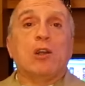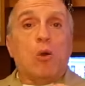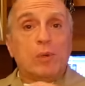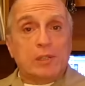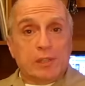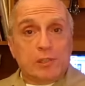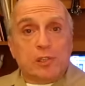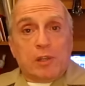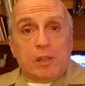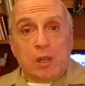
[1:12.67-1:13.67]
go into the
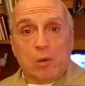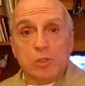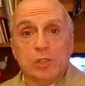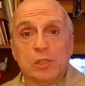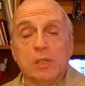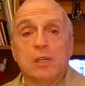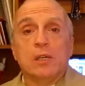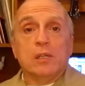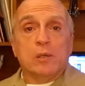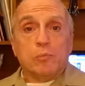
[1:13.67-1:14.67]
Southern Ocean,
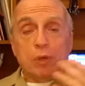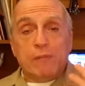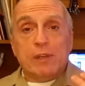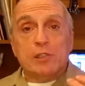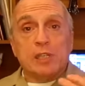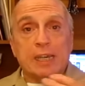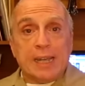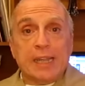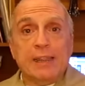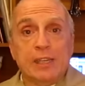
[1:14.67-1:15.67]
previously
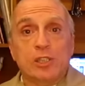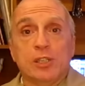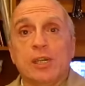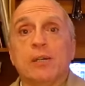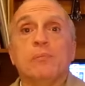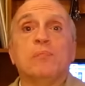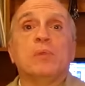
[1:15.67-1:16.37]
and in this year,